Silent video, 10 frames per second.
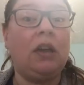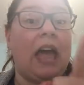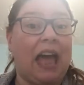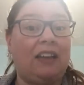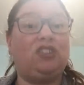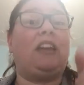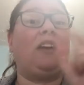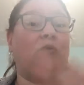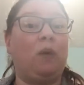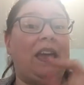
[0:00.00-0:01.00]
Hashtag
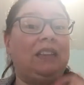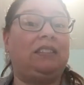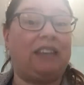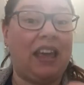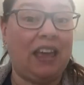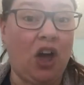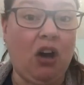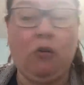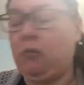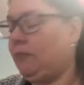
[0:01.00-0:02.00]
Ray stay
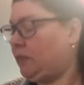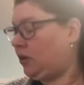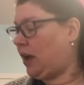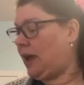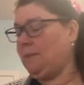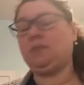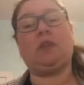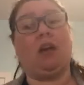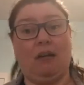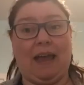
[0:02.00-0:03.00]
home. Okay?
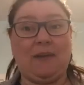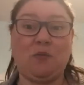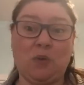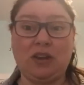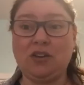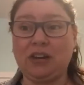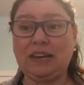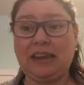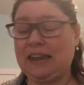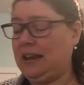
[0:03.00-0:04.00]
All right. What you're going to
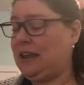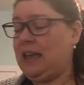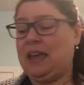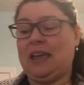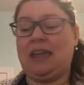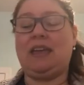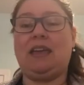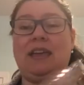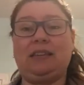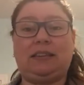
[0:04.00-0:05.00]
need
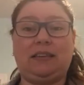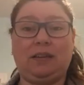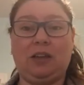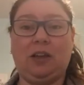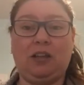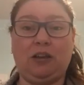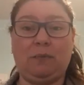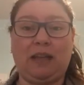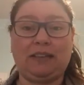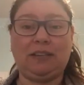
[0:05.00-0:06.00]
is clear
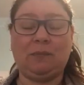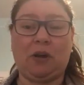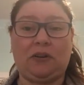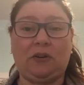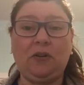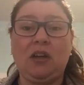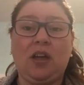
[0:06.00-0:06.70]
plastic bottle,